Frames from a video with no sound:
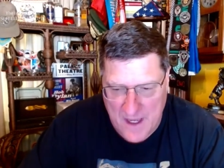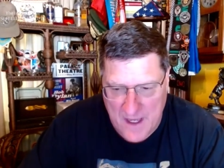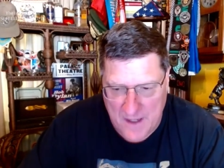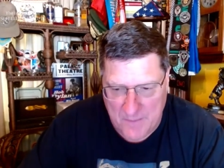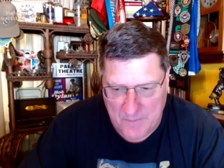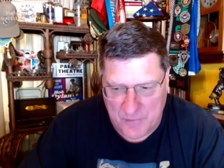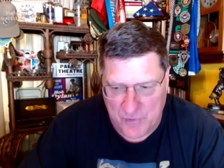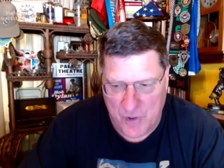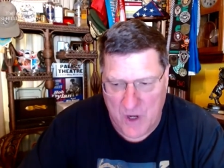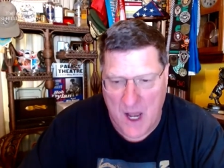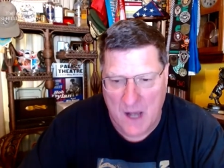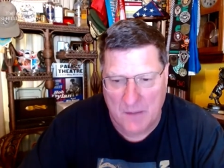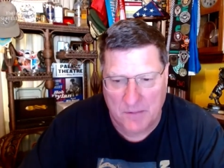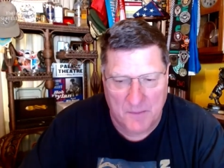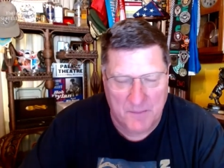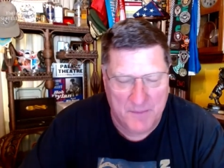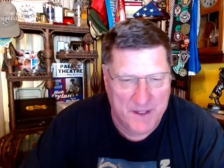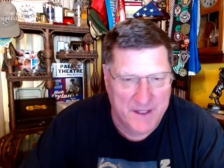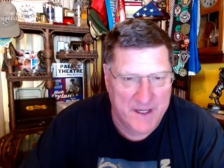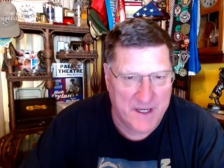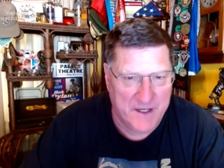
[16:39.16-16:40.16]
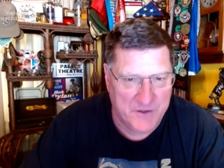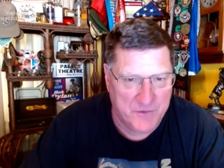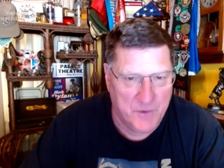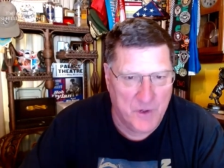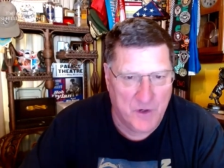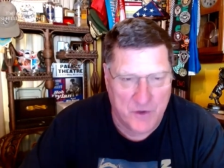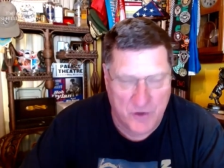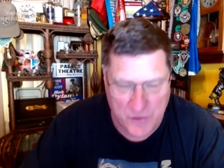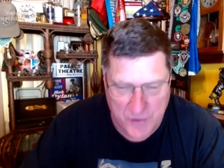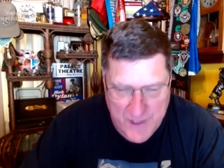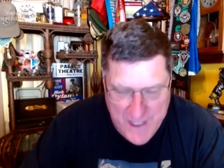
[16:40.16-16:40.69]
a problem that
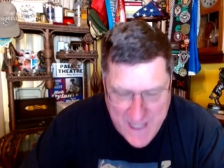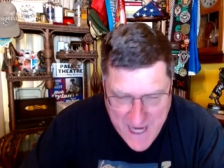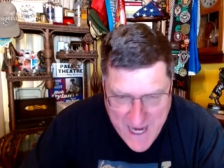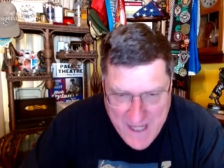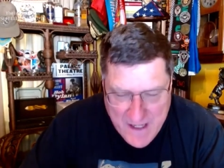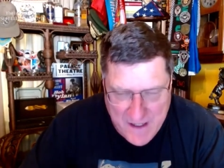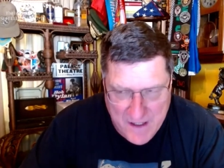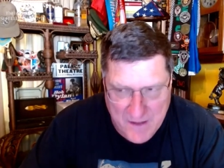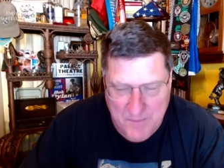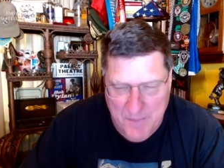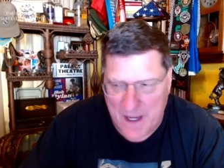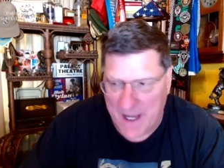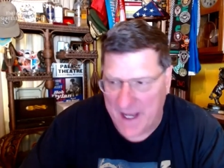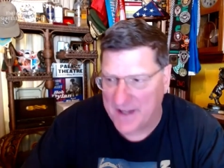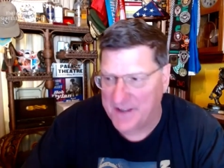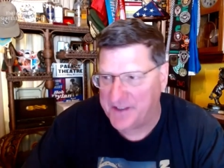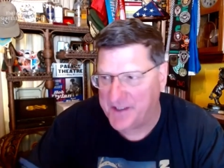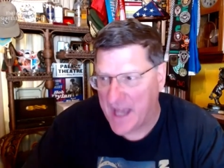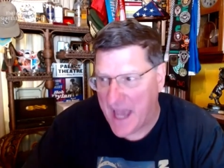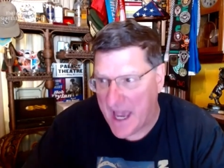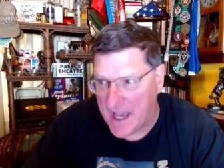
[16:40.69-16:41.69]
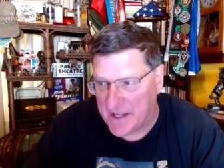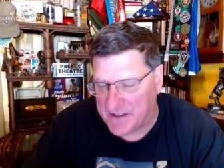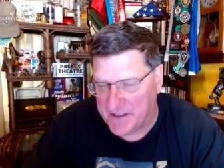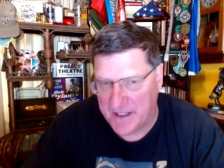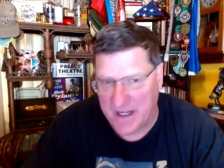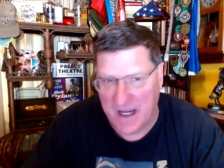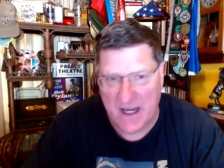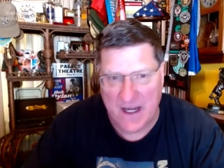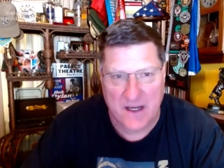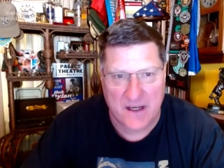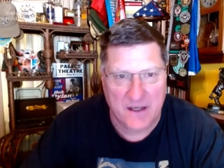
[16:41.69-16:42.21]
Israel created by
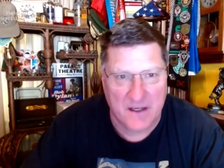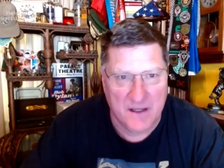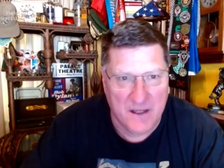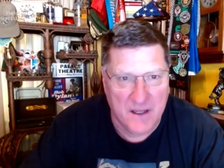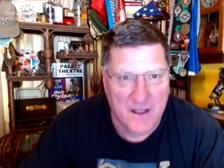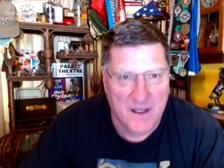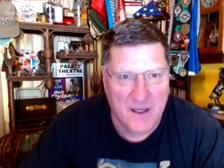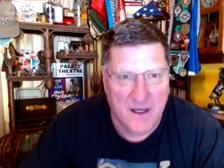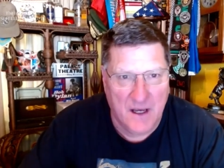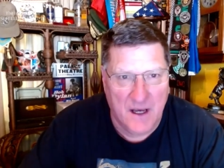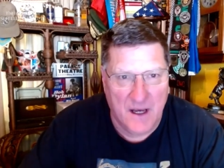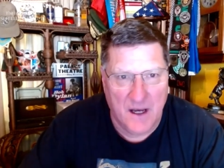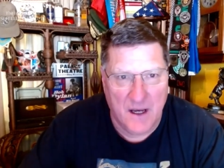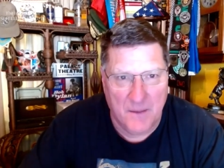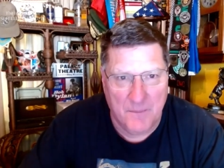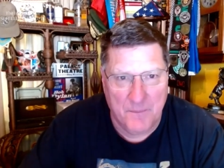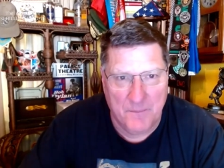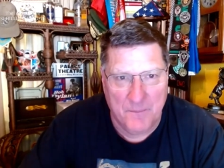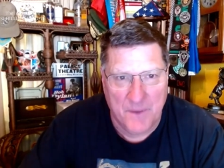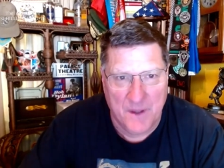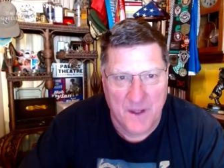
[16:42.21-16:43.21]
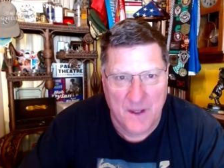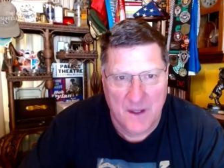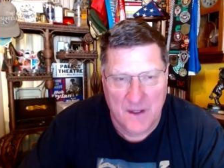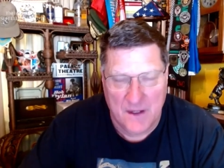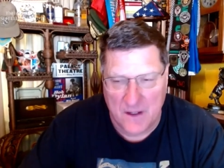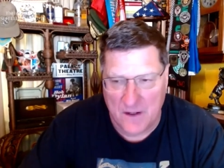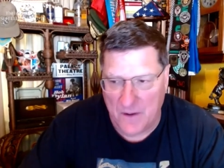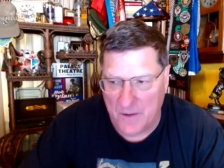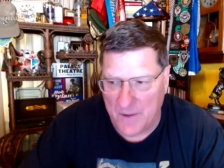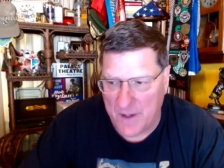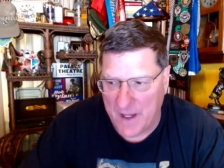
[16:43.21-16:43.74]
assassinating, um,
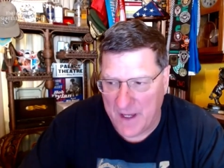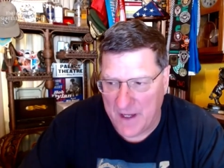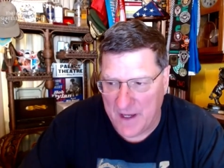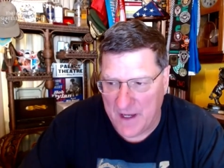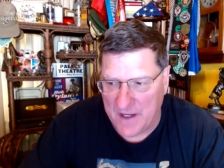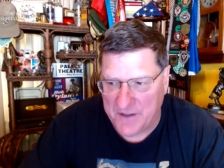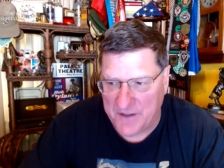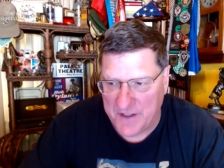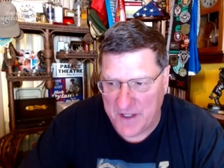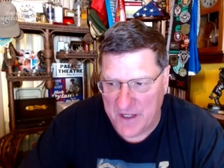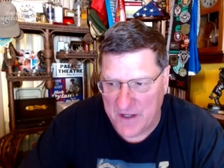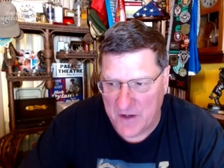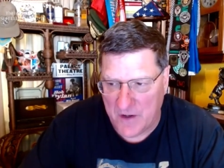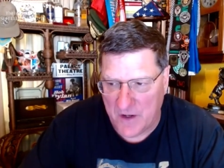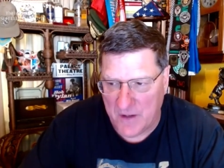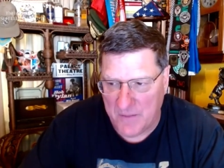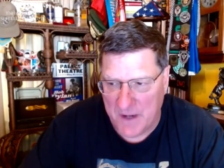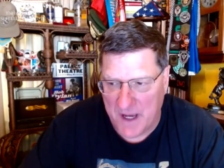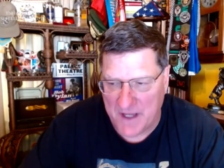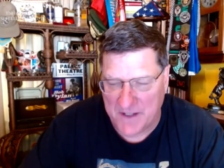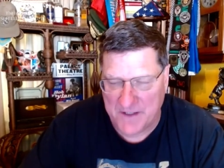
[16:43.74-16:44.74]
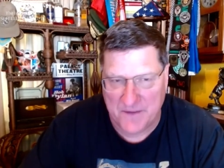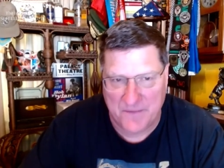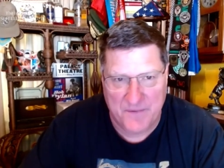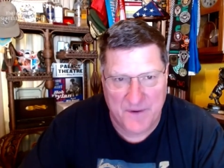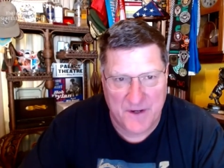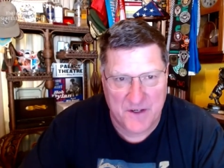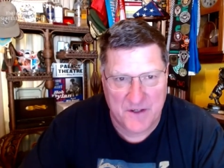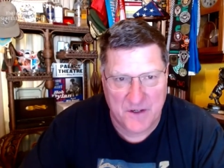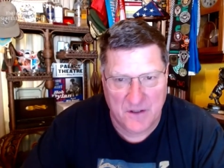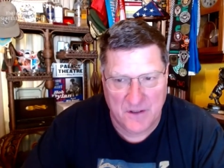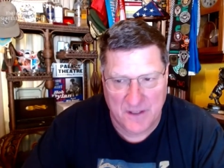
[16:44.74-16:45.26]
you know, a, a, senior Hamas
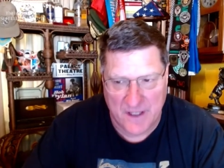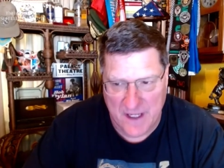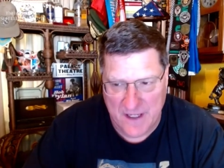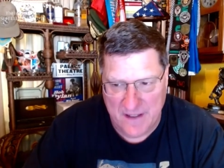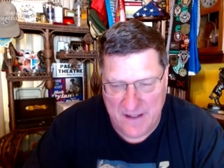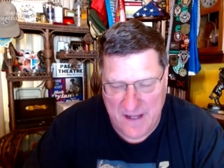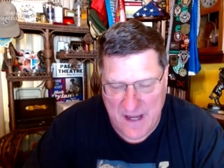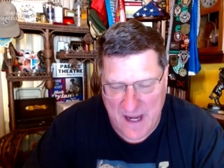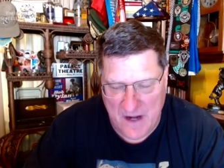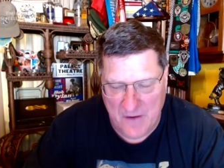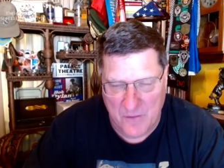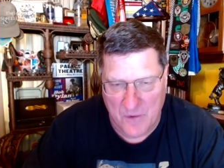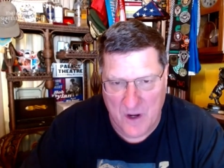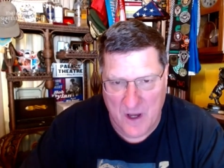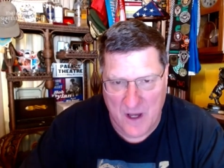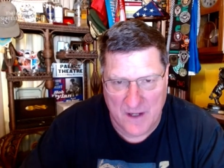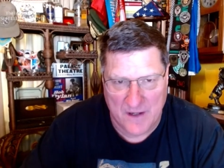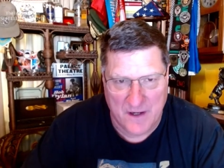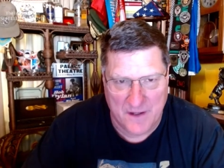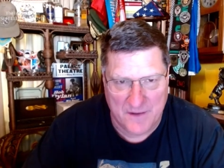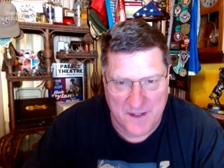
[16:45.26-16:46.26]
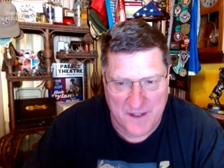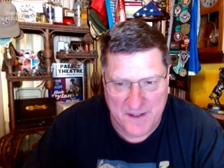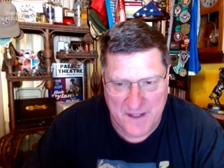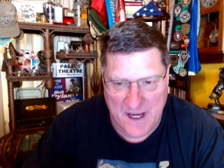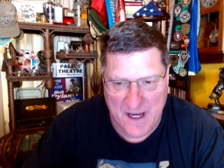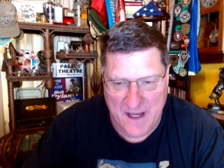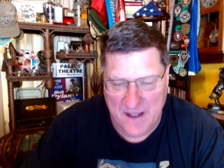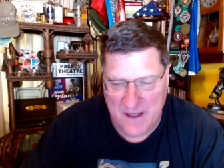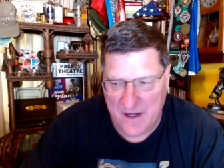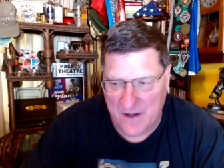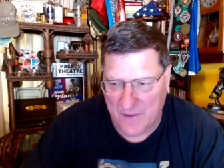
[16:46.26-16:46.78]
official in Tehran on the
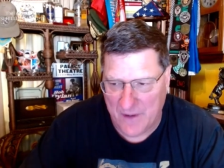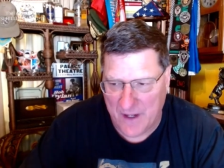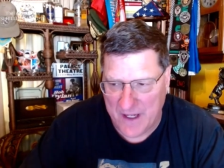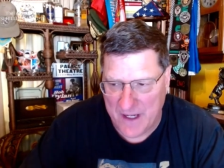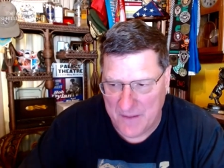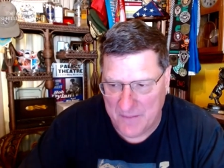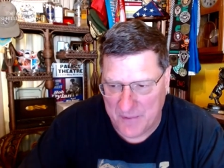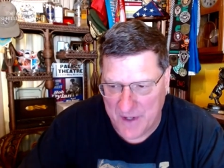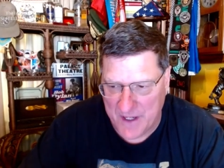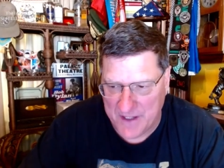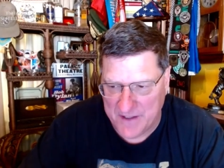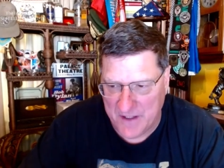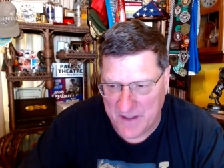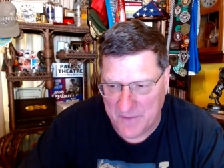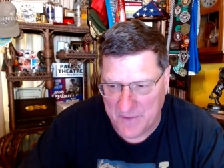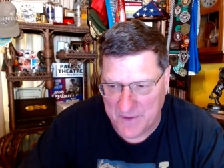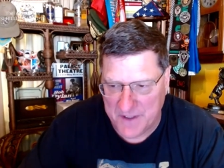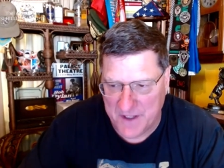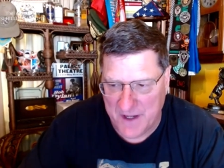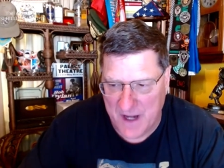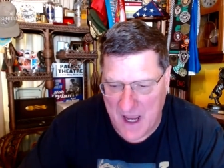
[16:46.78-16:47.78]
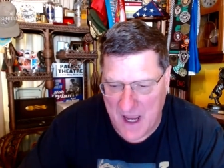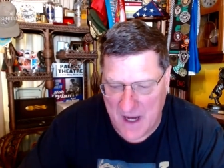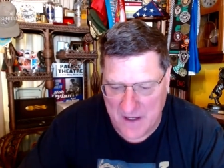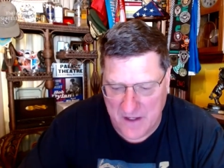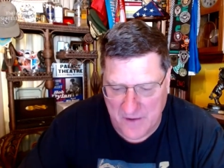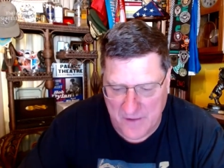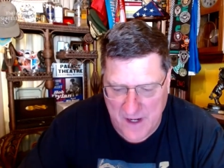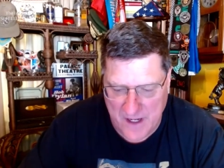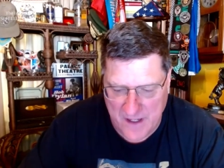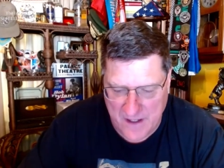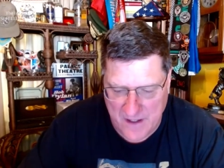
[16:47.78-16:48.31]
day the Iranian president was
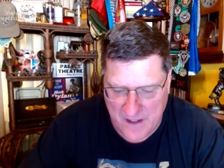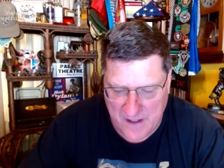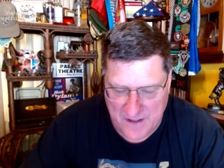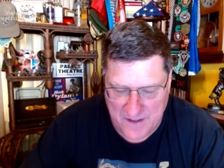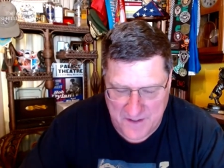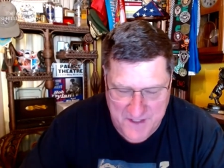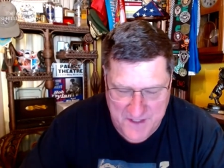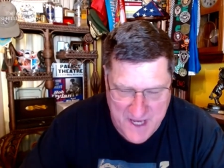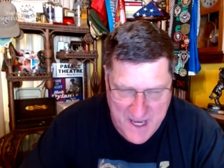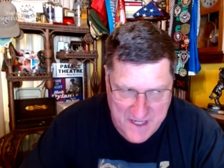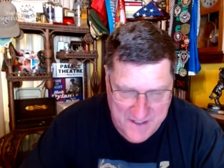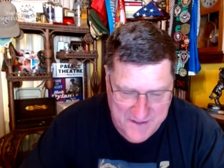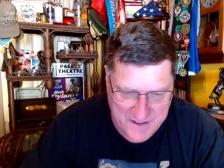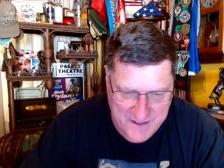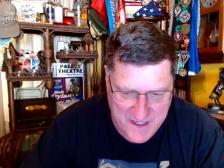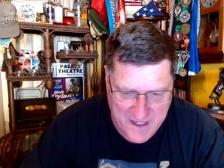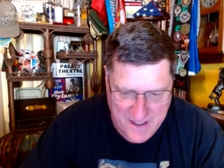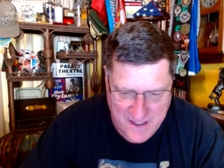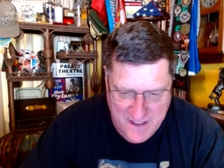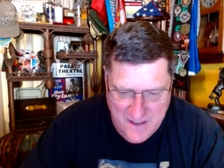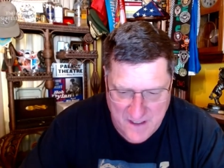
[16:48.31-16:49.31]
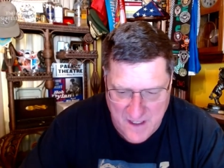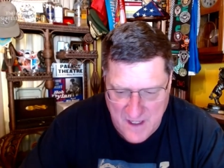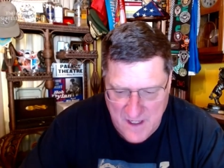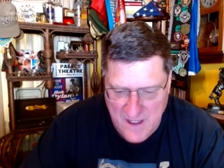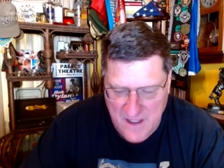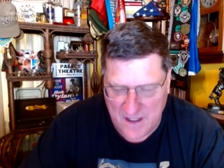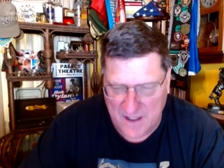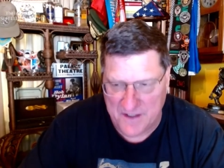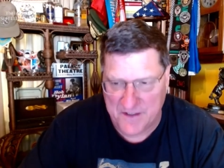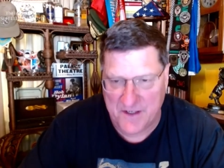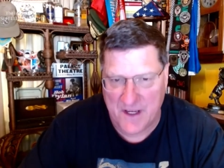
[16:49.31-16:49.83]
inaugurated, on assassinating
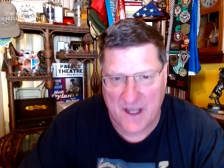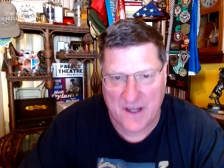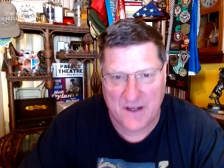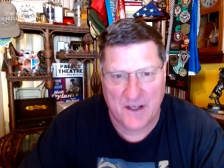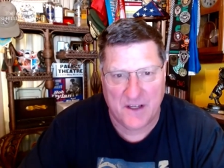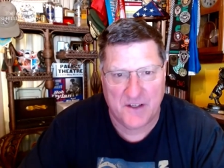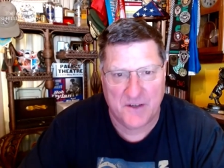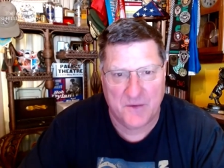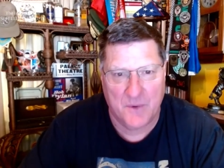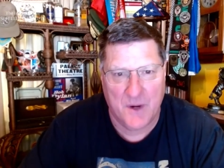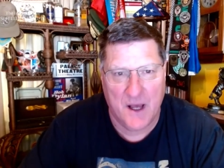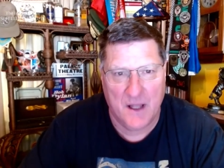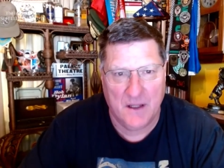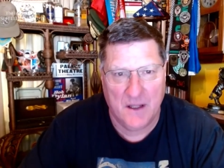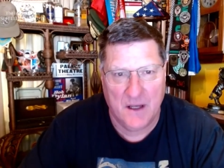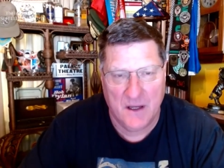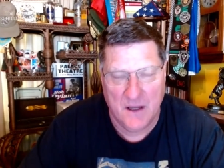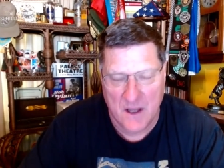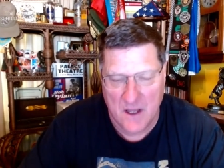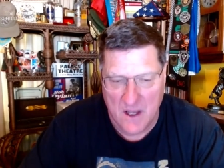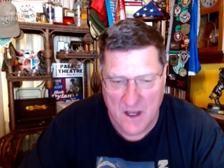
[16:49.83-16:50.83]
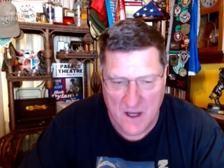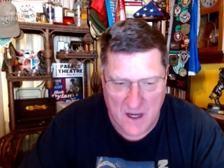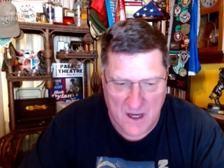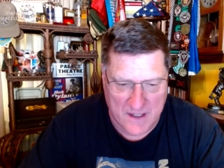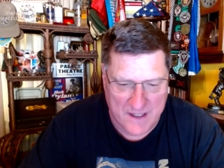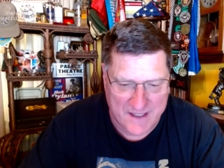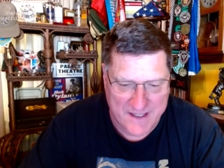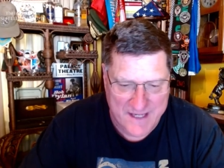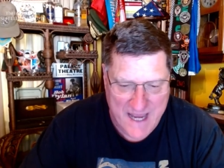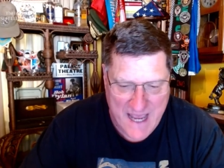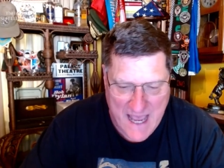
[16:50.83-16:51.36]
Hassan Nasrallah,
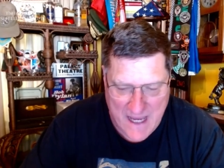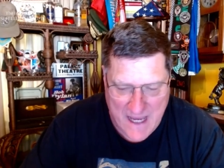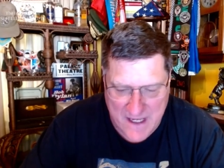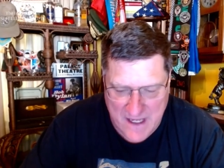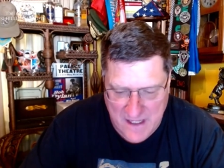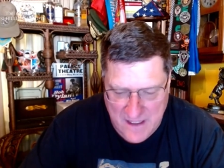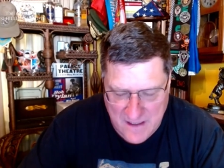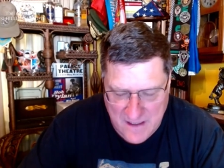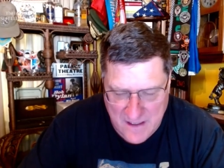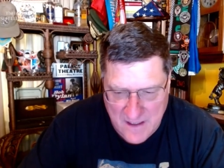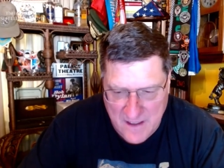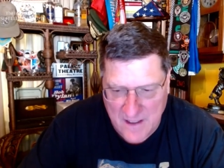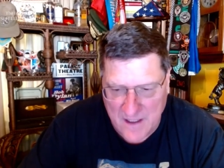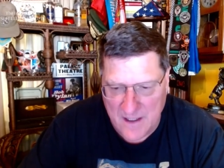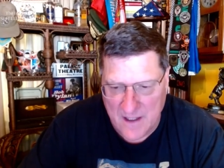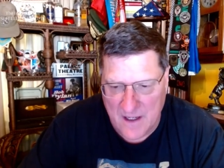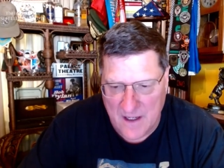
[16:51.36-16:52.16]
on attacking